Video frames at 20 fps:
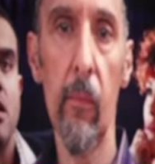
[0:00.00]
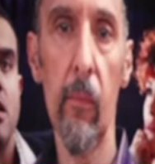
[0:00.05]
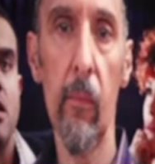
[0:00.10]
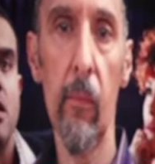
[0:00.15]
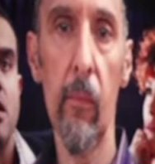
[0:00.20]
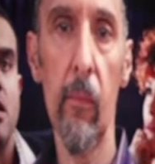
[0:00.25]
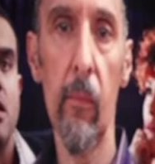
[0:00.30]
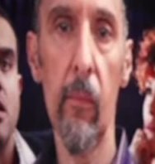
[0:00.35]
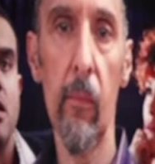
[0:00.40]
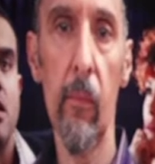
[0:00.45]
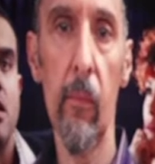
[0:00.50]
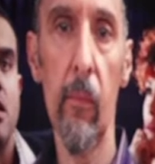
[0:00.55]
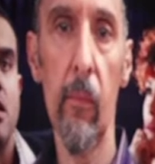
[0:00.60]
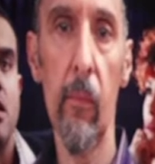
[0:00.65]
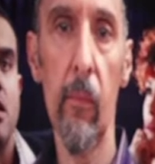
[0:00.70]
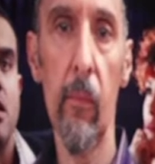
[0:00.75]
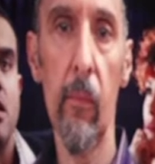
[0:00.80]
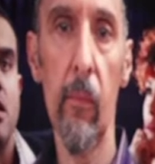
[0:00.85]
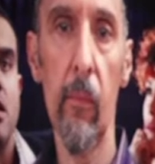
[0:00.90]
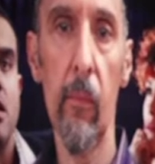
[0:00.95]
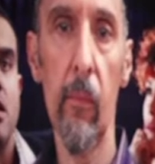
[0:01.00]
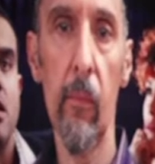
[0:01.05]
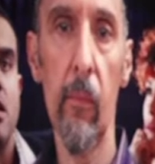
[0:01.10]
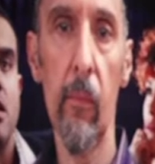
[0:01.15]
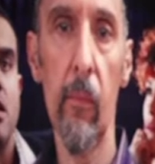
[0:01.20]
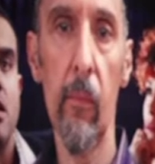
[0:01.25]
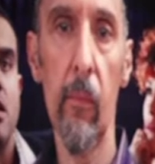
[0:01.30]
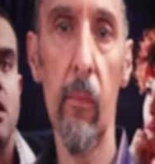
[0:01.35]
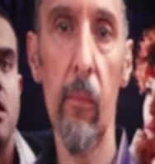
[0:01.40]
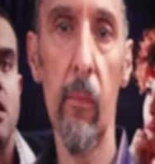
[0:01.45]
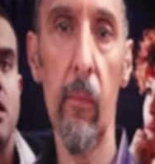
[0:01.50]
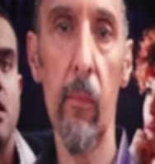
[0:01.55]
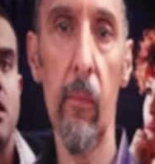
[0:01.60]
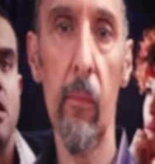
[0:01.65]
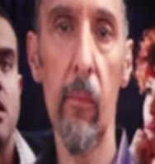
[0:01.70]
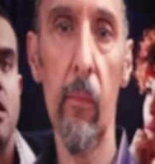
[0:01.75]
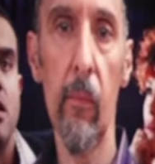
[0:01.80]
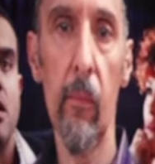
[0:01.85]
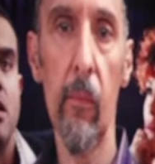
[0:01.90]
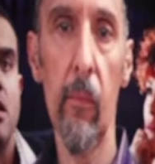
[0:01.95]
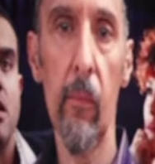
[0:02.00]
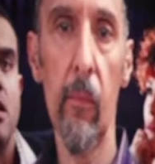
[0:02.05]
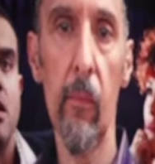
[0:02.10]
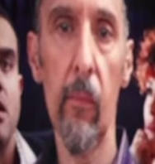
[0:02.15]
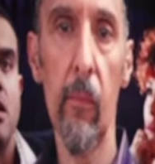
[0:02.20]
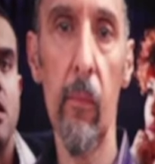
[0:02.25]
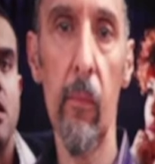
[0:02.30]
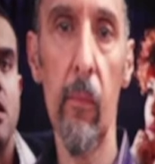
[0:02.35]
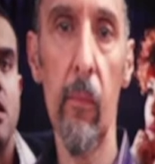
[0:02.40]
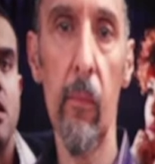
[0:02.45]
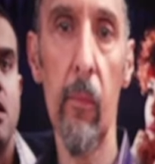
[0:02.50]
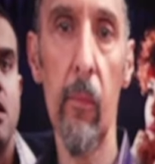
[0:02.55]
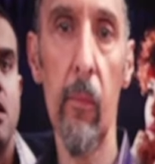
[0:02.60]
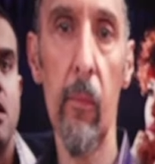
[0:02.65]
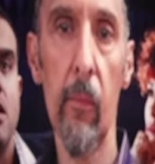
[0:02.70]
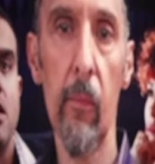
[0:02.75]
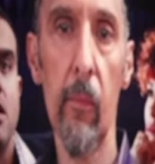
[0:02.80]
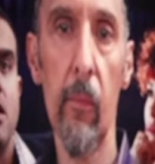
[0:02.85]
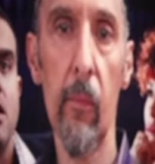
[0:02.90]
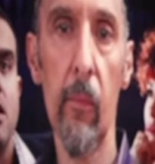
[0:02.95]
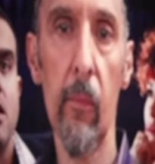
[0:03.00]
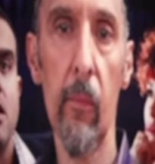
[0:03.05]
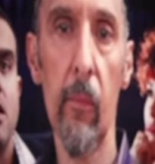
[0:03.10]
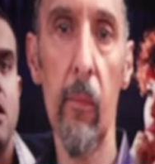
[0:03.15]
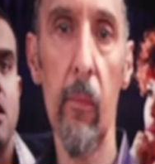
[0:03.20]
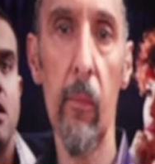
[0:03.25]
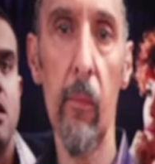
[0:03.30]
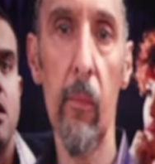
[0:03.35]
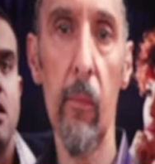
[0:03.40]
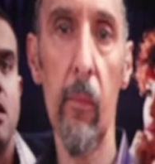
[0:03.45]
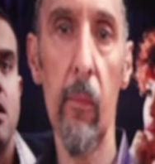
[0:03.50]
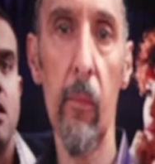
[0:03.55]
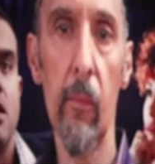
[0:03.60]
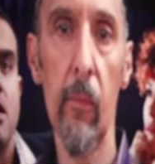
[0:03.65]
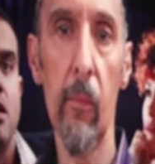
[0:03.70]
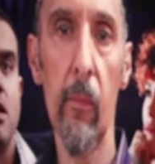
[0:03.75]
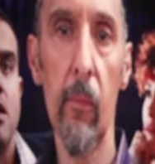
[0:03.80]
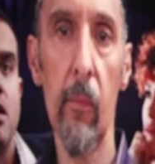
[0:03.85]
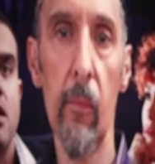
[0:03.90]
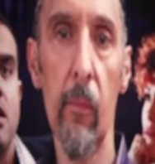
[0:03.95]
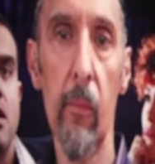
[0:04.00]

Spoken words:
[no speech]